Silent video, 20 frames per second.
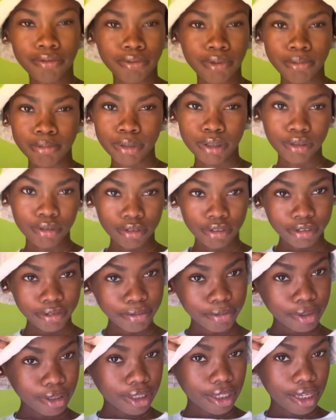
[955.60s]
from
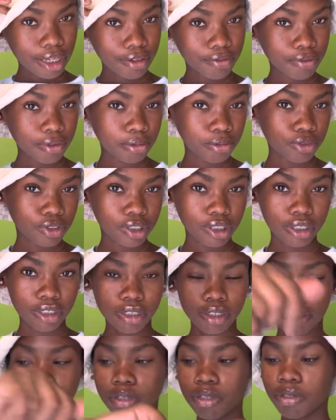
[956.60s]
town, add from
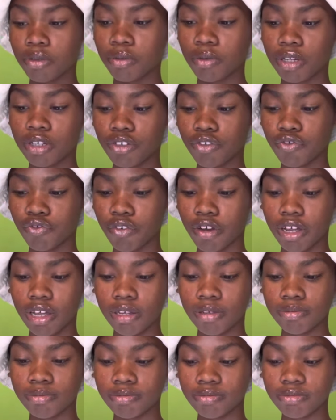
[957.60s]
Shein,
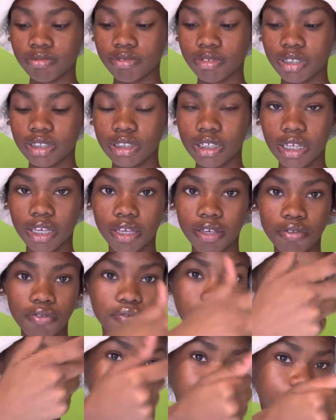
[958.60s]
from, it's a gift.